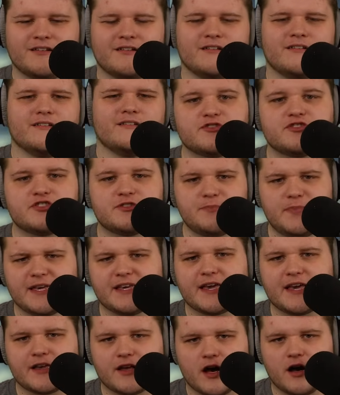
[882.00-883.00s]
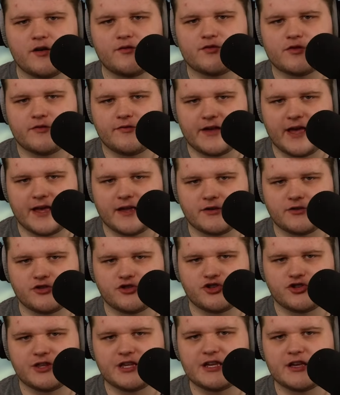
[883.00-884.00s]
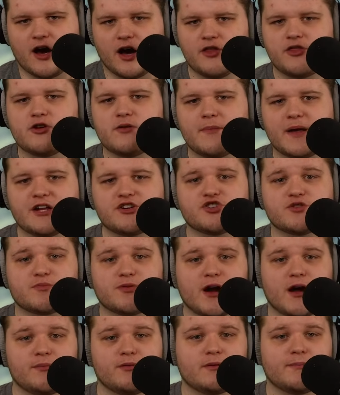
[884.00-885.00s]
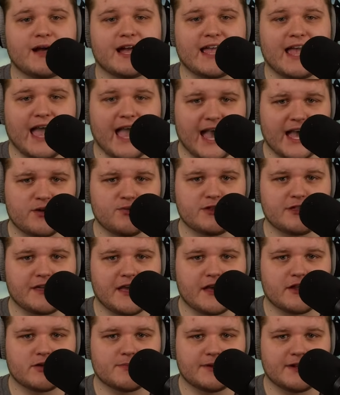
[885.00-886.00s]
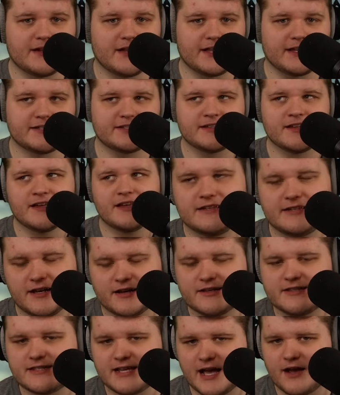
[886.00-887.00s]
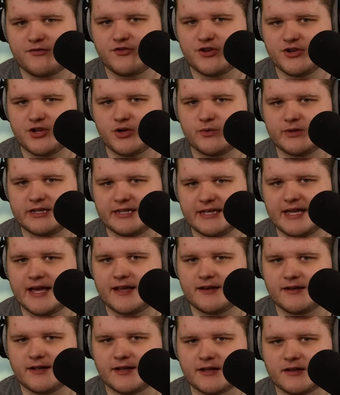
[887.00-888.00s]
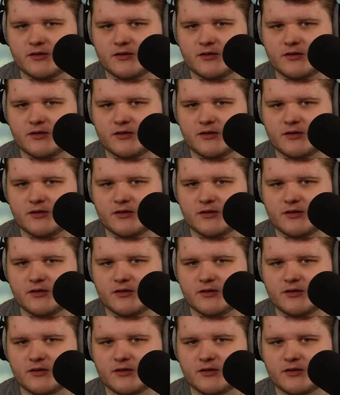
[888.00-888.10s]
And speaking of revenge, the other major problem I had with Yatterman Night does have to do with the ending,